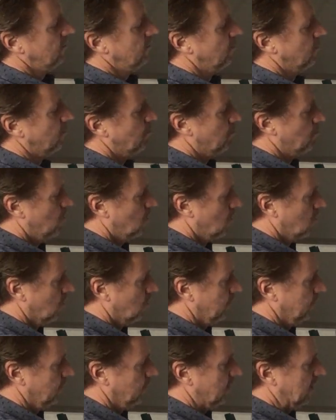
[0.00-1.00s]
the
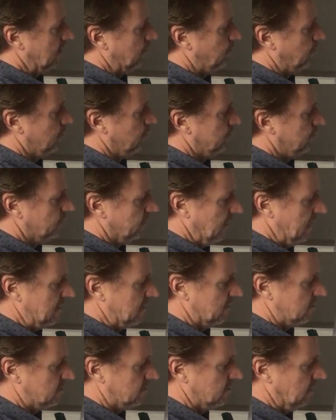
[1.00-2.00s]
more you can put your
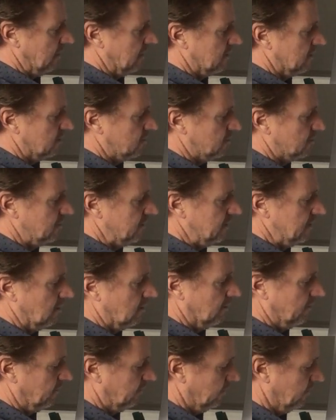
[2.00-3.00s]
energy
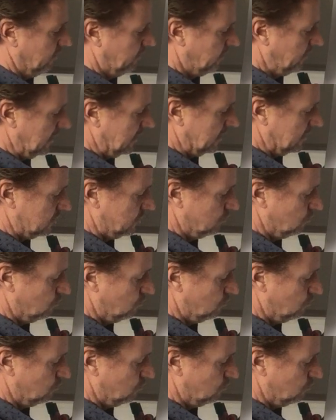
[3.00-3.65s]
on the things